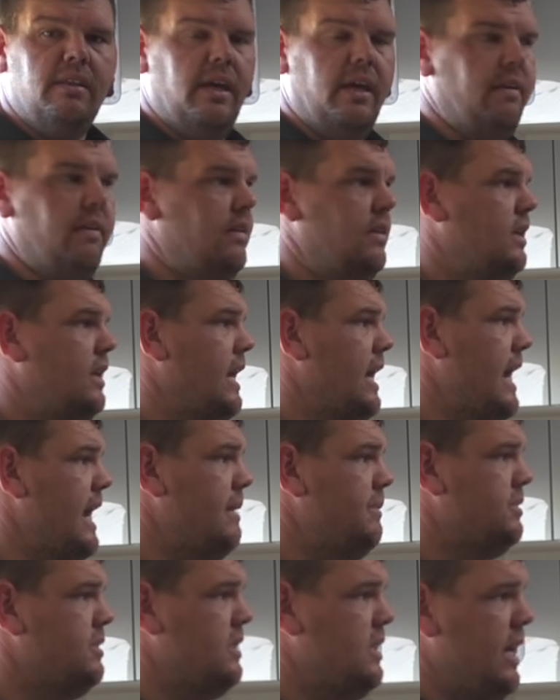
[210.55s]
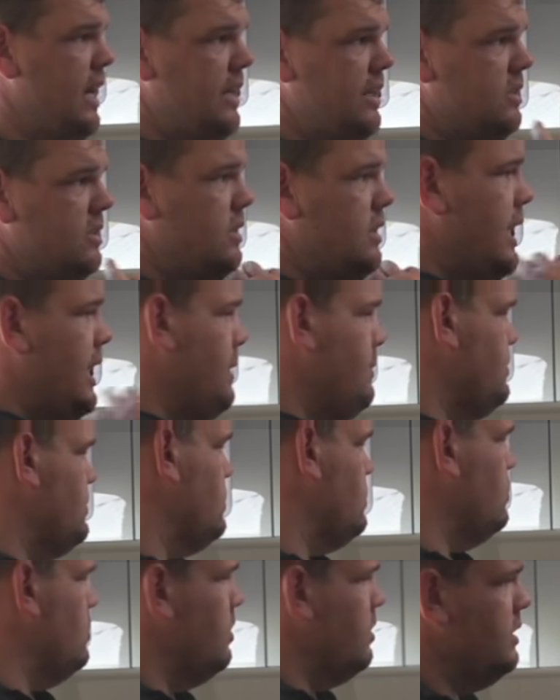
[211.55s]
That heaps of
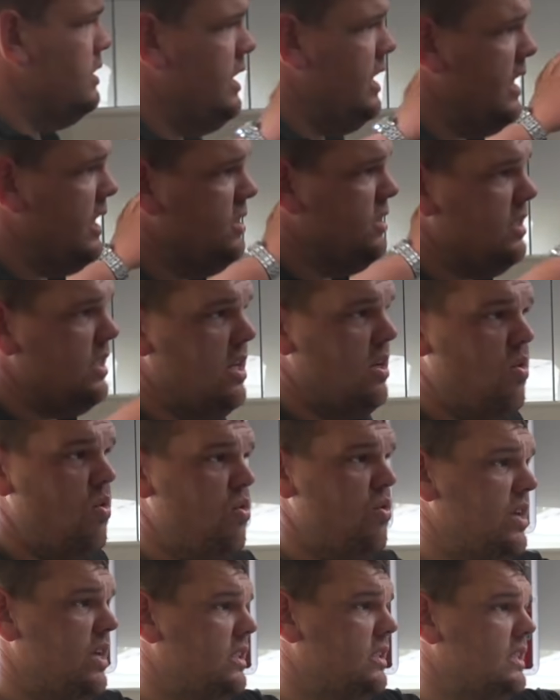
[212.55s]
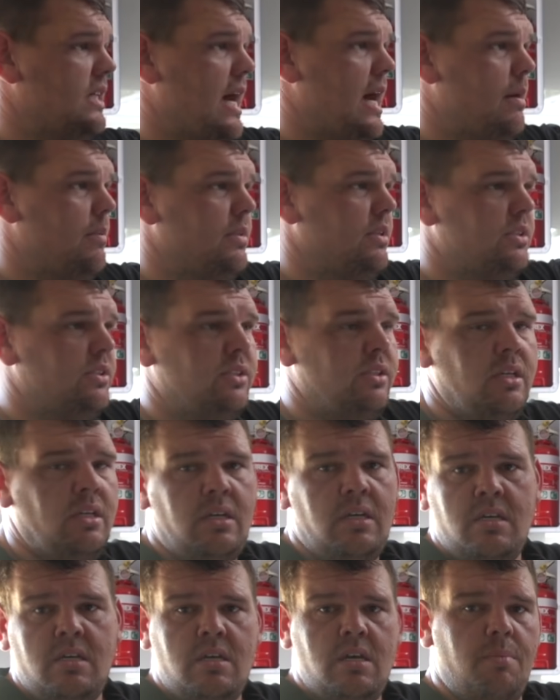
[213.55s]
storage. So you can see all these cupboards
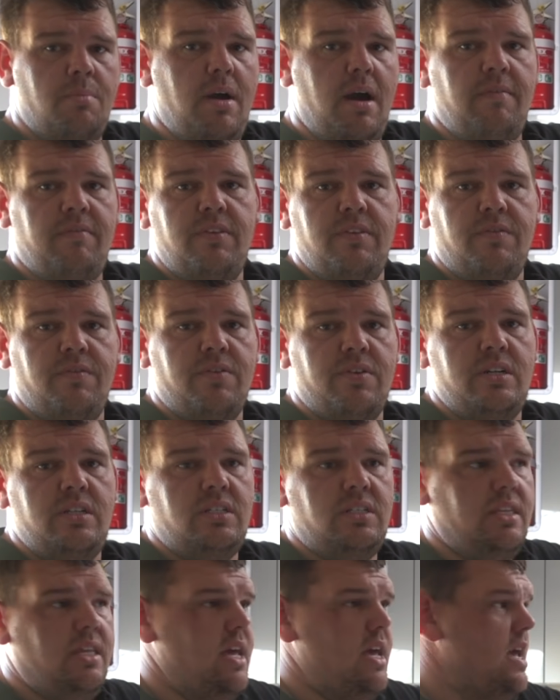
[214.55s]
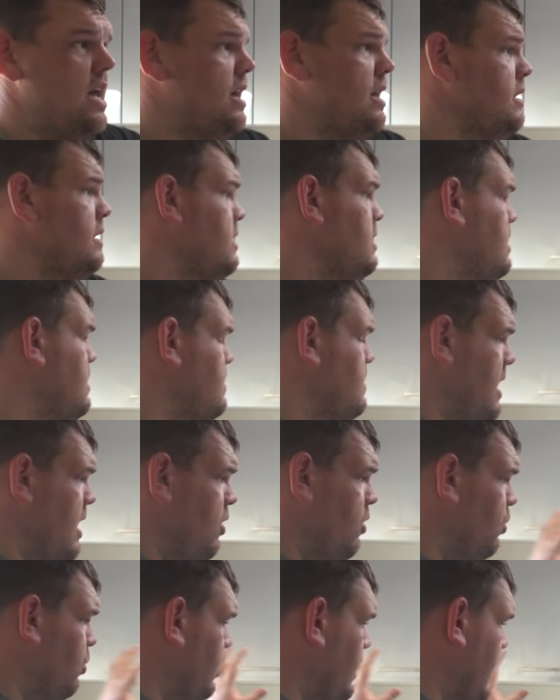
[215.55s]
above the fridge there. They're all